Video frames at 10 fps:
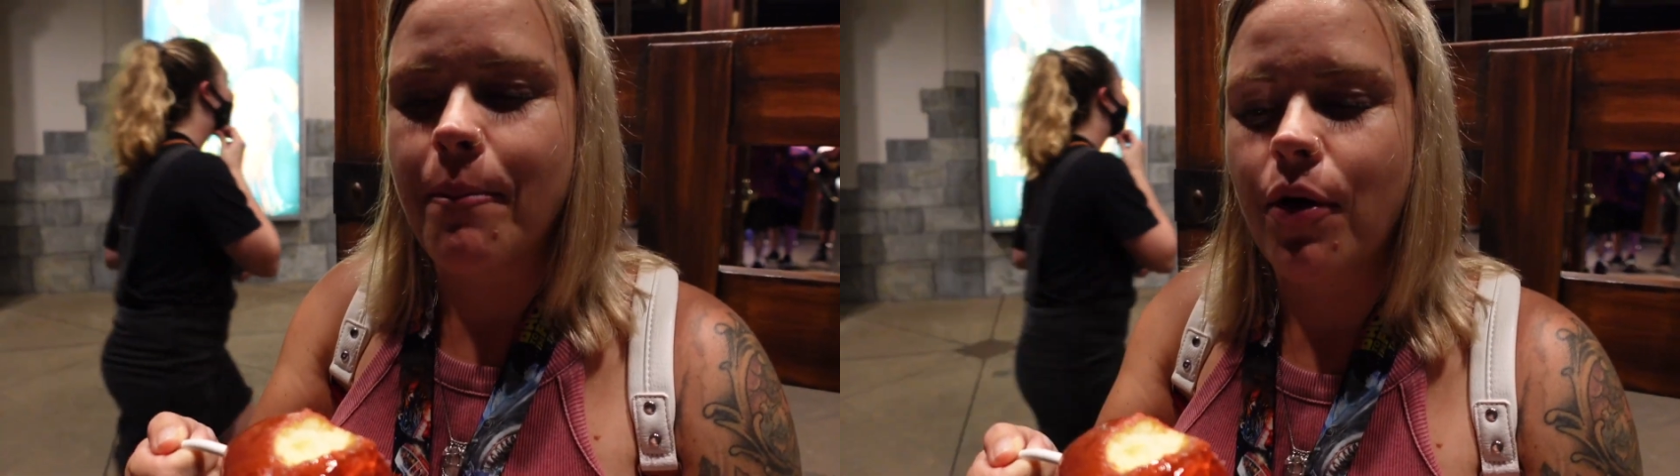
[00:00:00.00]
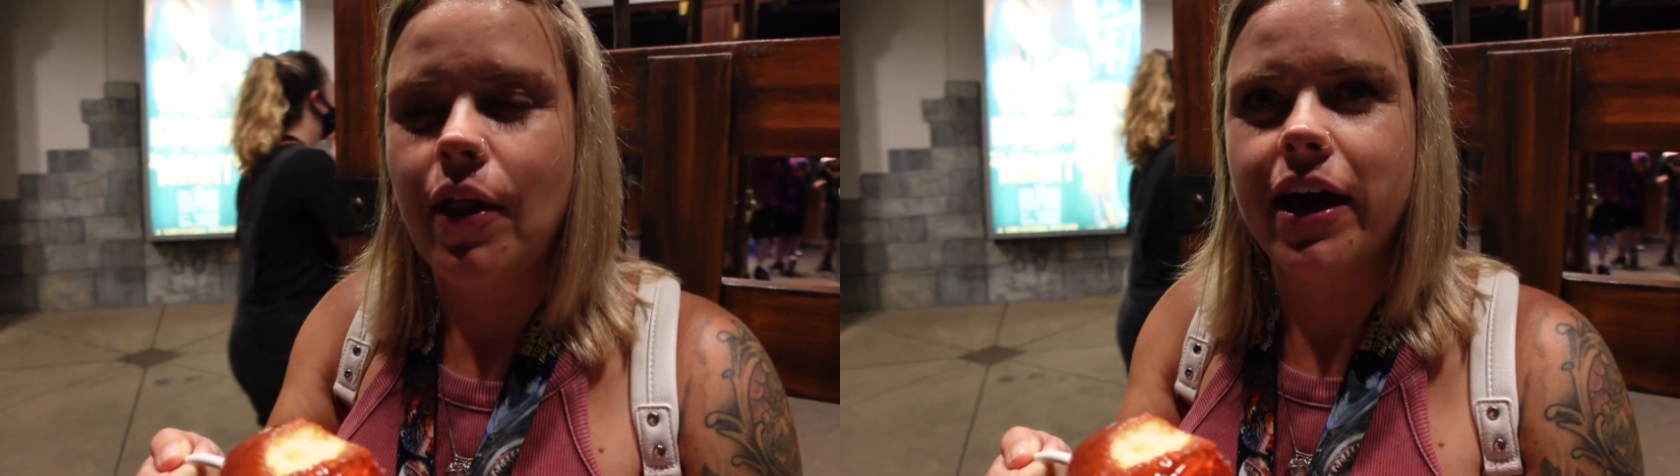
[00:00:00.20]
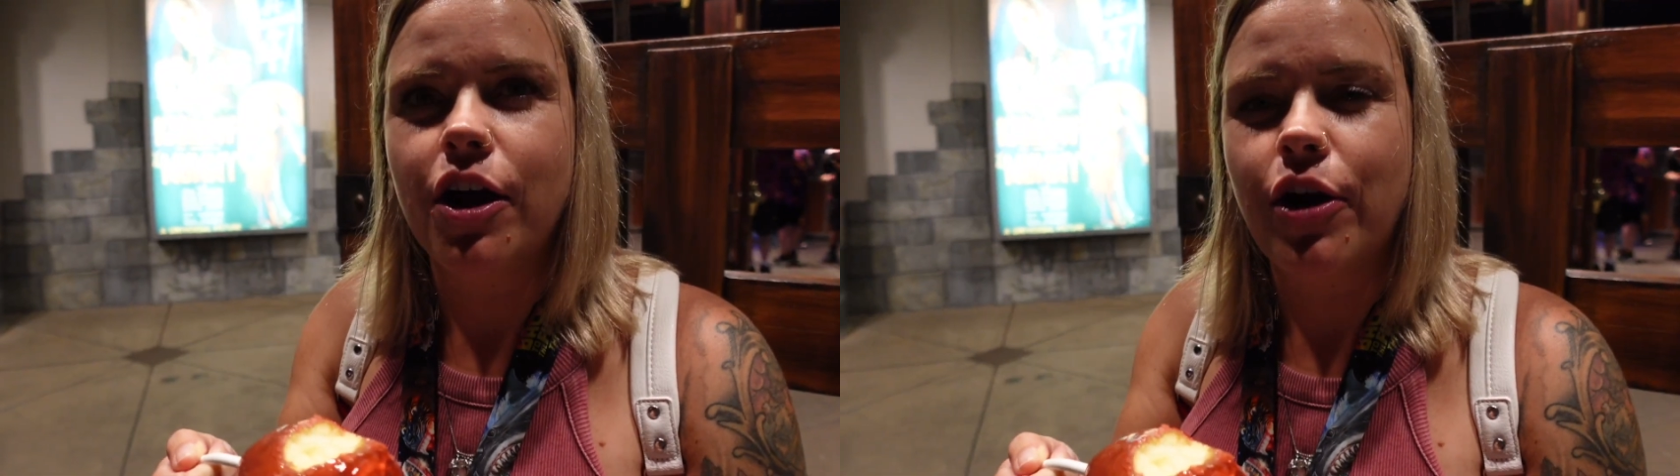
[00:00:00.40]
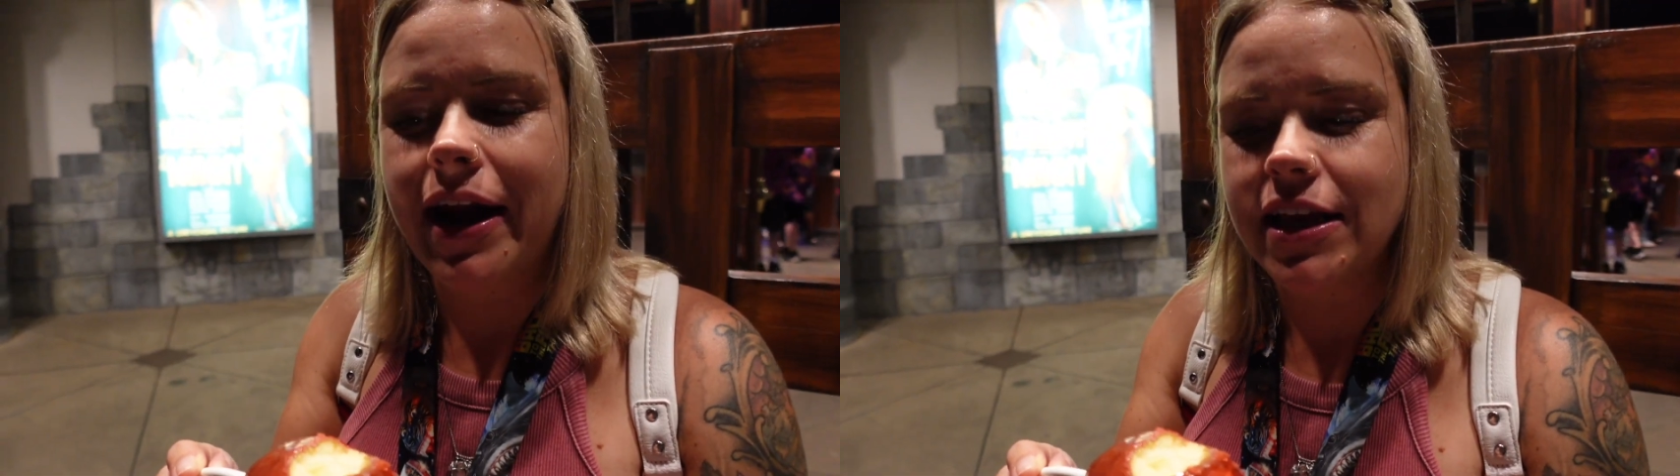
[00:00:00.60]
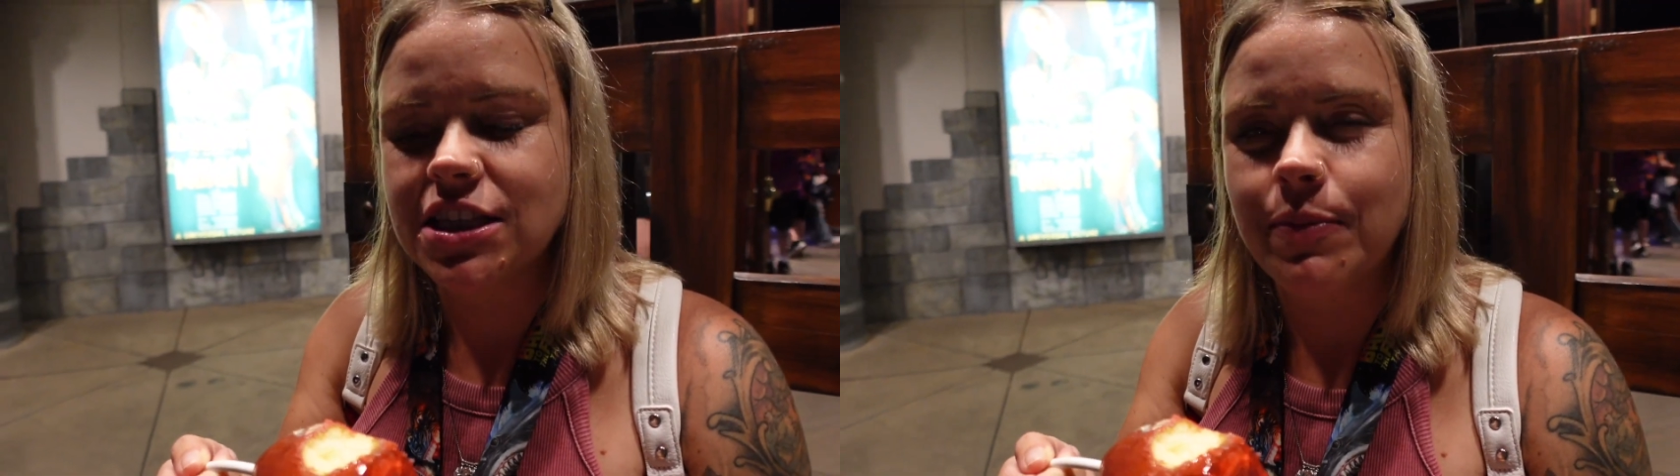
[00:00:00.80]
Like a
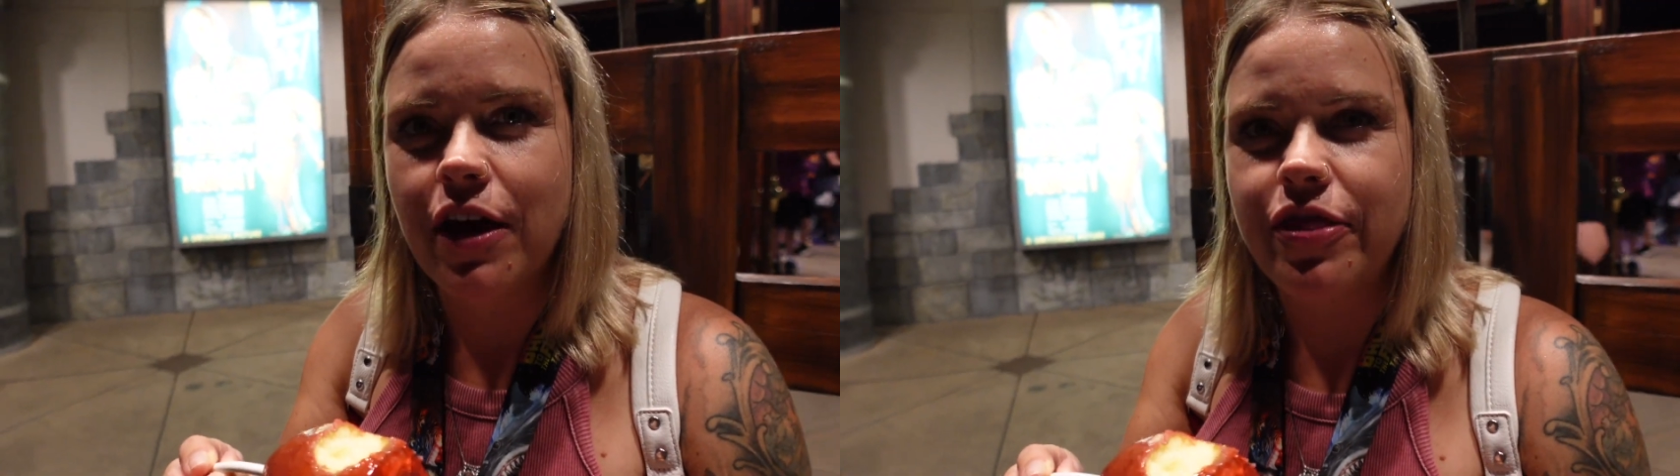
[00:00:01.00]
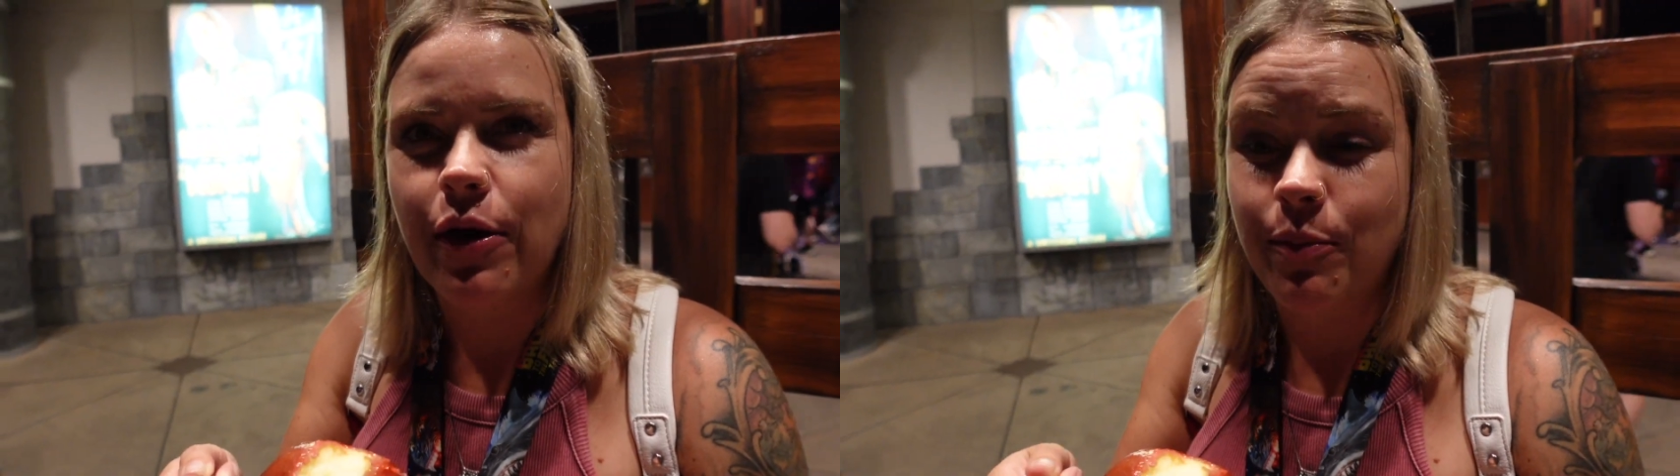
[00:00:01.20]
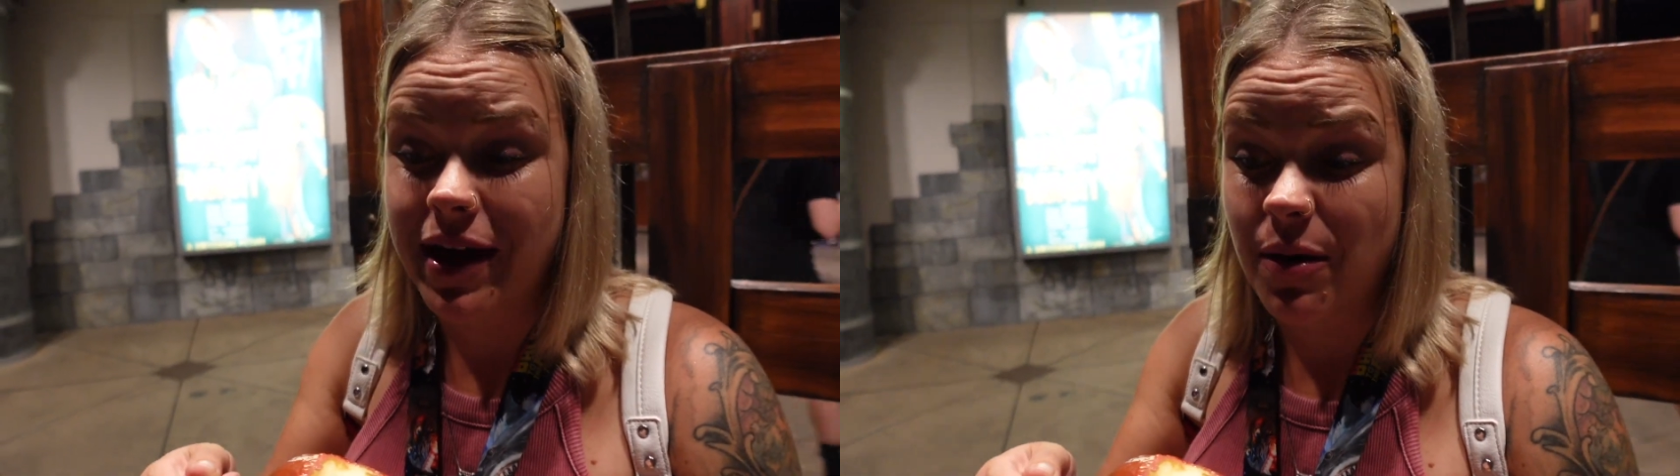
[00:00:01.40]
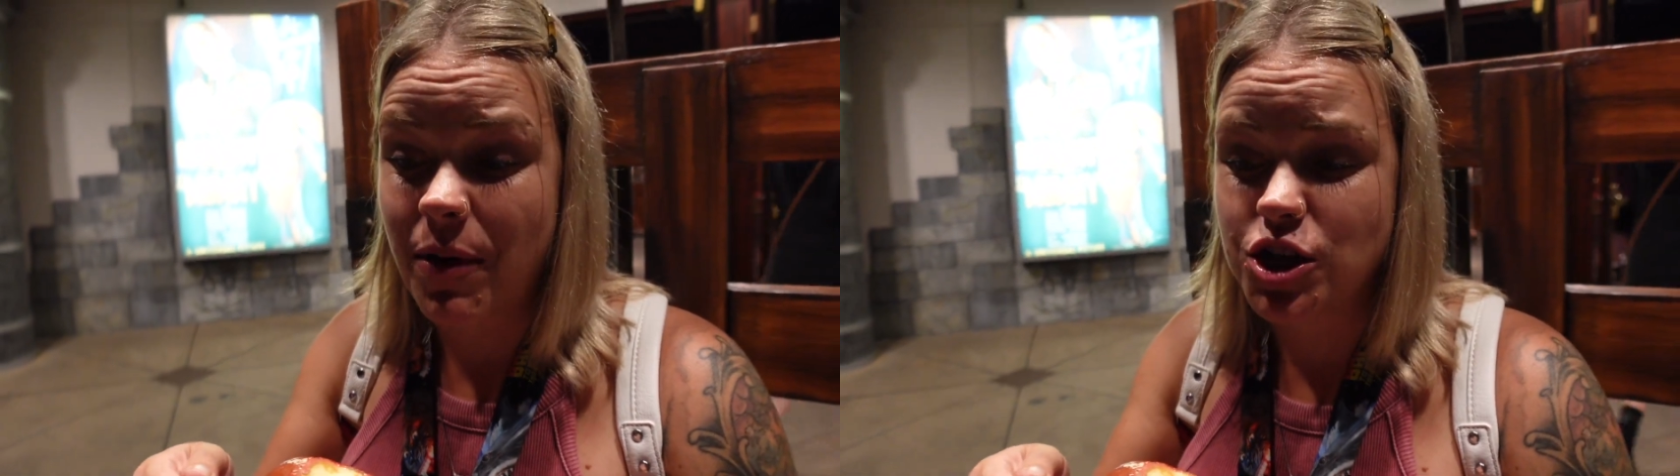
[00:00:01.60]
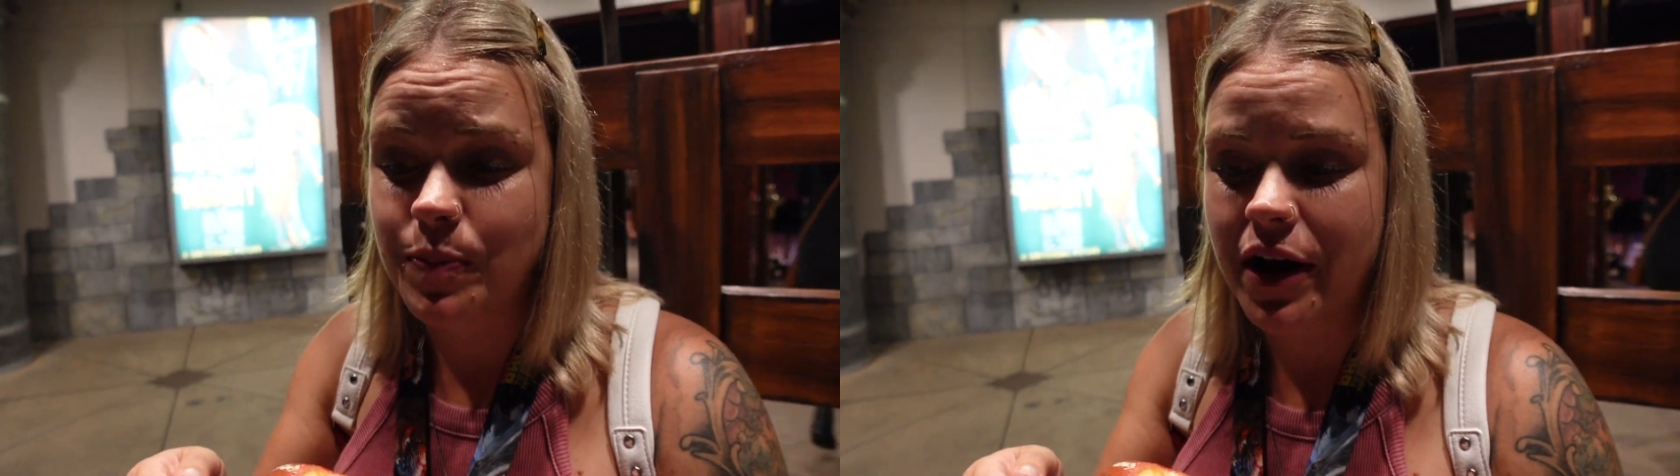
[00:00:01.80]
Granny Smith, that would make it
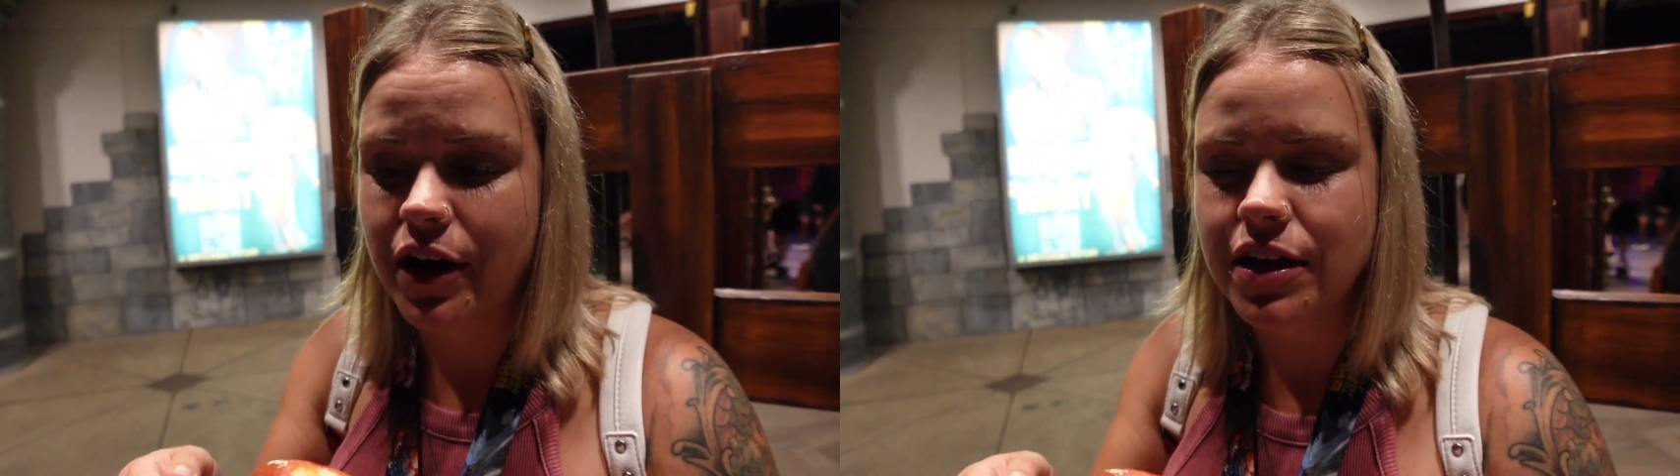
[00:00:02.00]
much better.